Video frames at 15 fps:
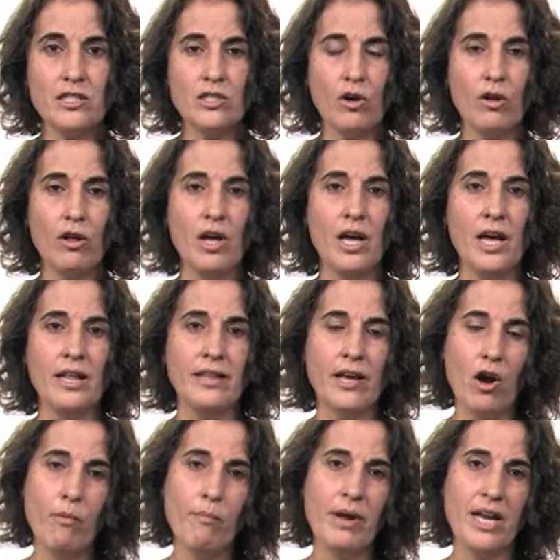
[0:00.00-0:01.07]
so the
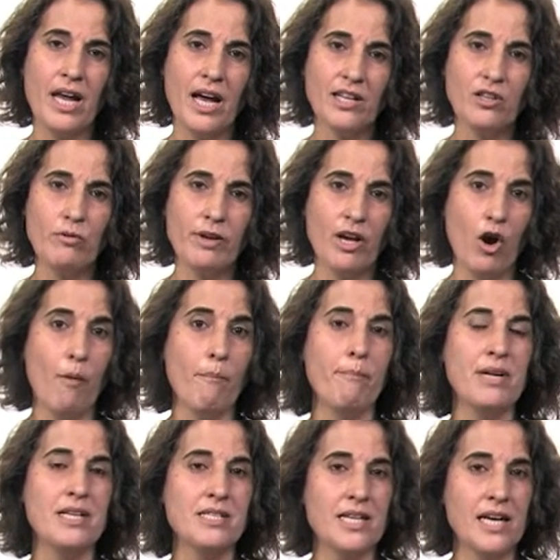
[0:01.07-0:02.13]
company had to be
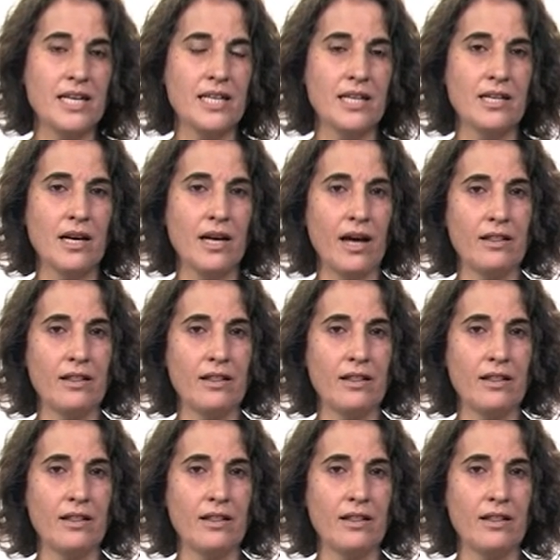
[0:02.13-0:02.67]
compensated.